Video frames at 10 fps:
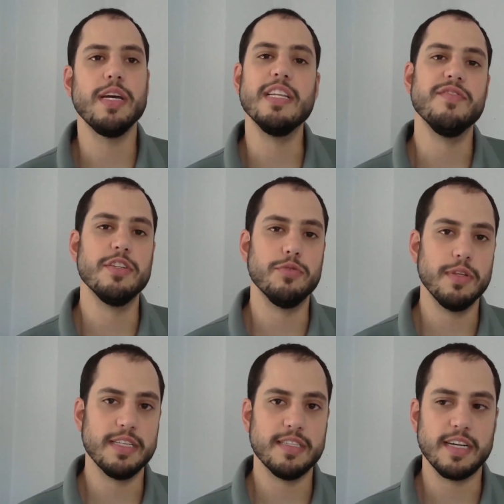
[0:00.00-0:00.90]

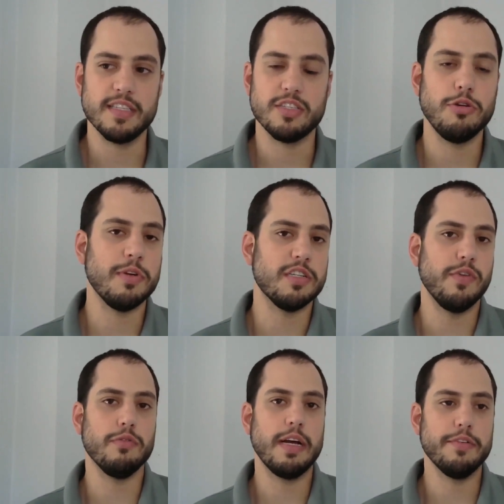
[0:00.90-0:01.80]
individualistic and so much of
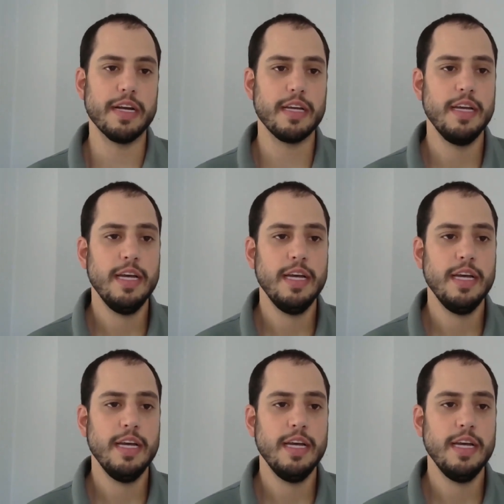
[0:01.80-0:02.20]
our rhetoric